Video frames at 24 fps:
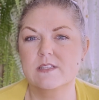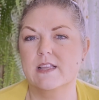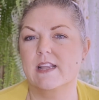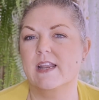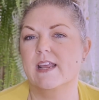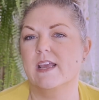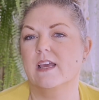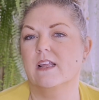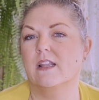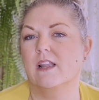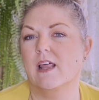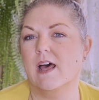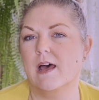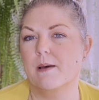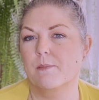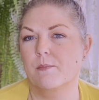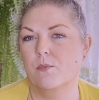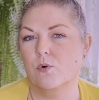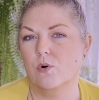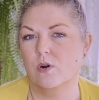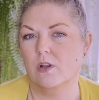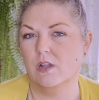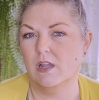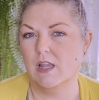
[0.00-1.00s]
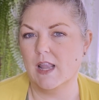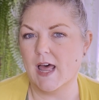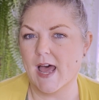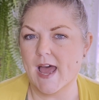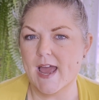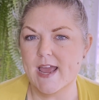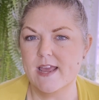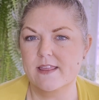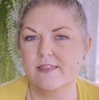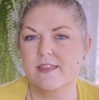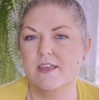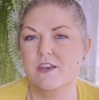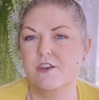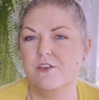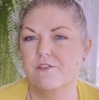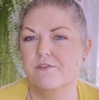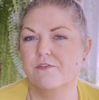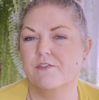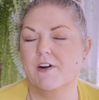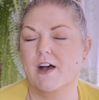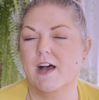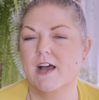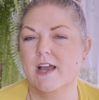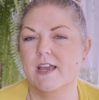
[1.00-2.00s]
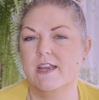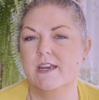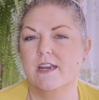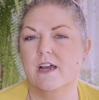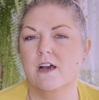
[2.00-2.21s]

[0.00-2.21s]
letting in a lot more light than you find